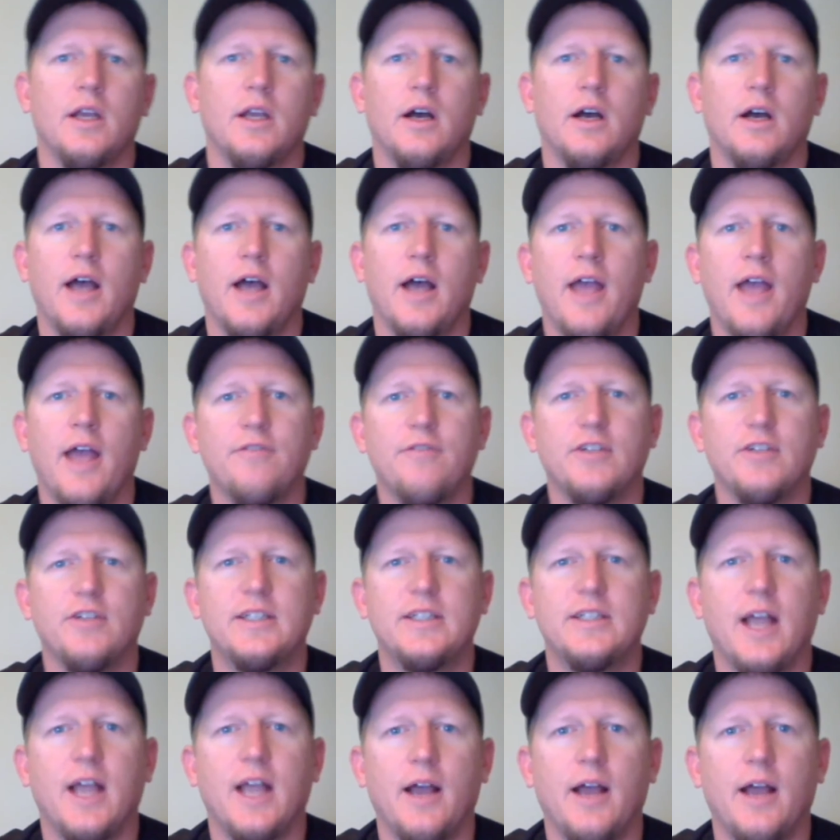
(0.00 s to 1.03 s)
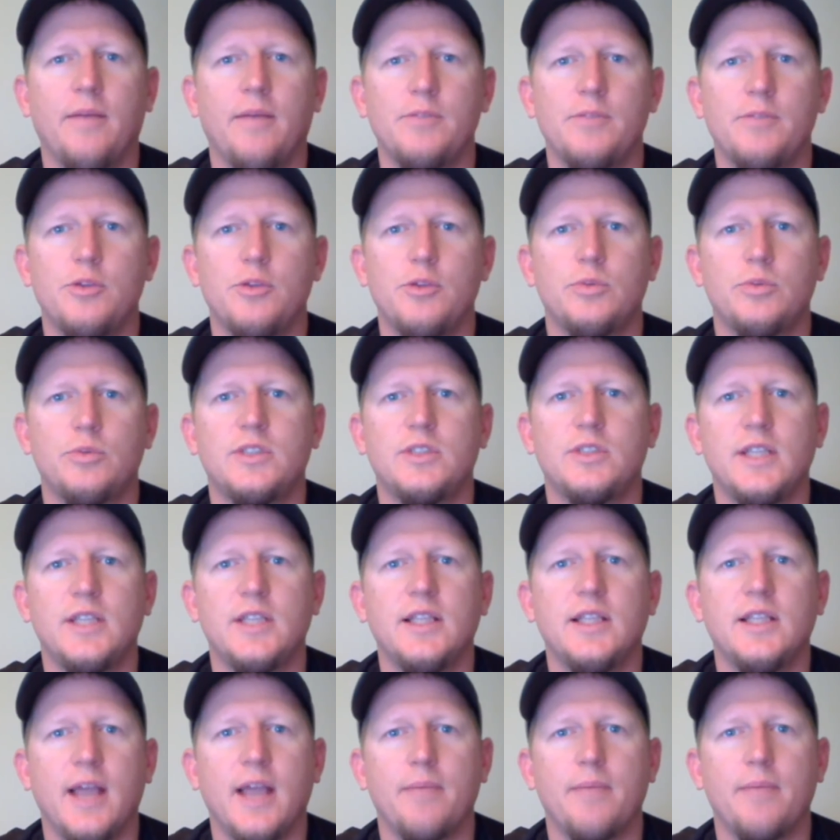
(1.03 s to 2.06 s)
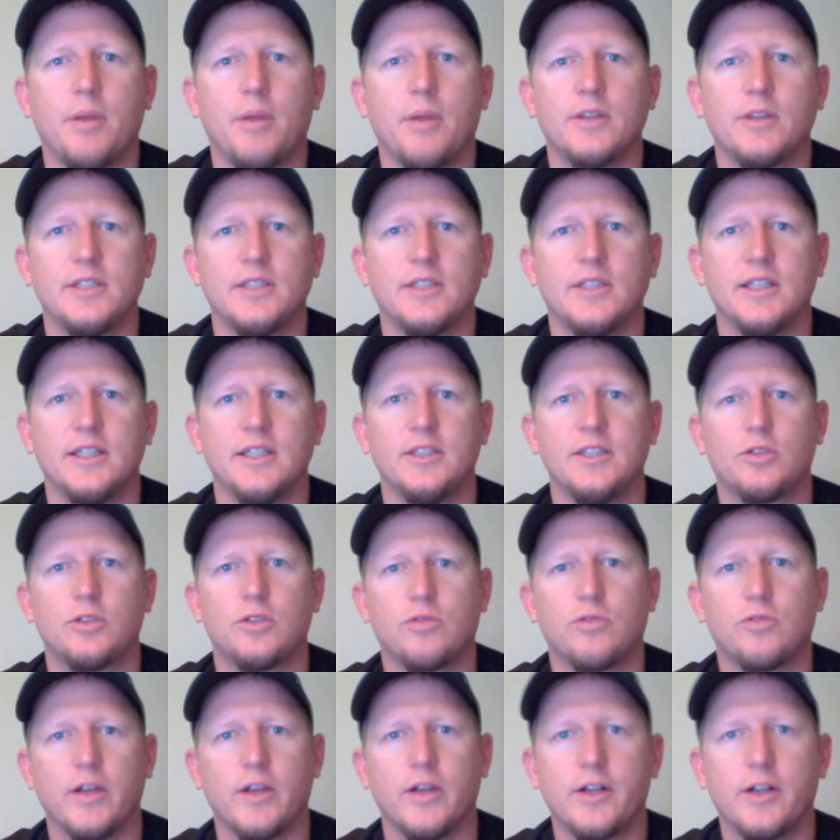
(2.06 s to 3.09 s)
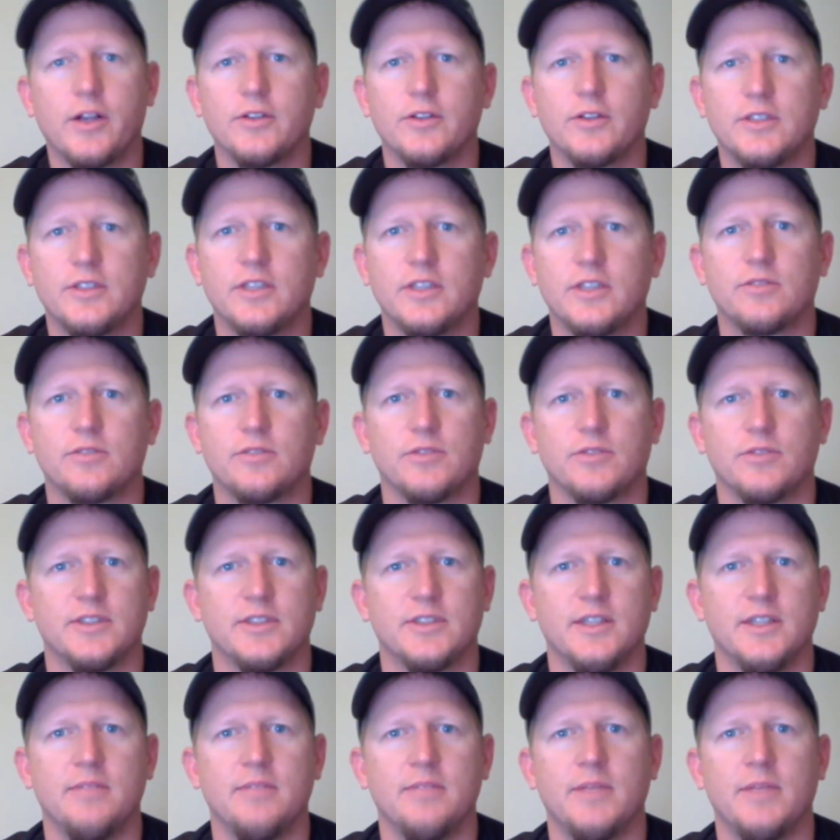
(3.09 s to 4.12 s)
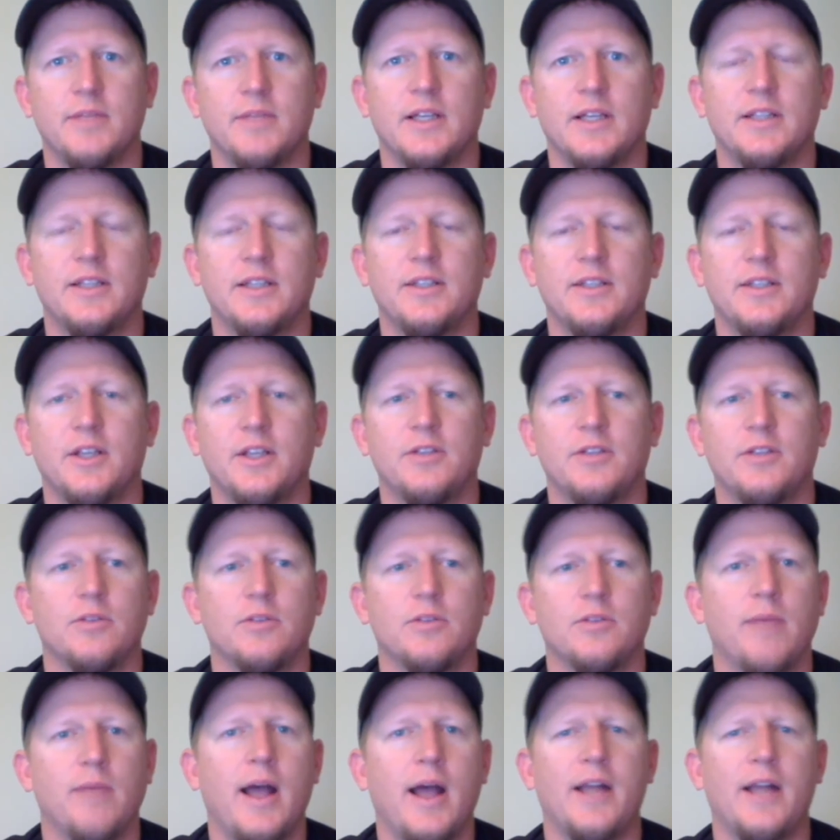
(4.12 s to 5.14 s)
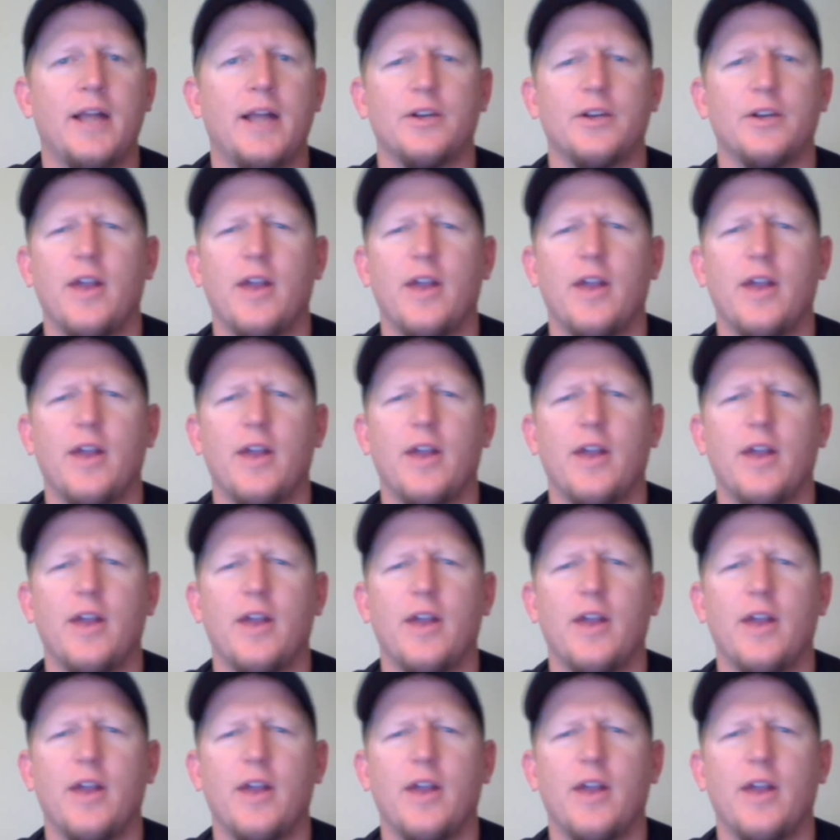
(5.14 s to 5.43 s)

Every time you see that person, it triggers this resentment in your mind.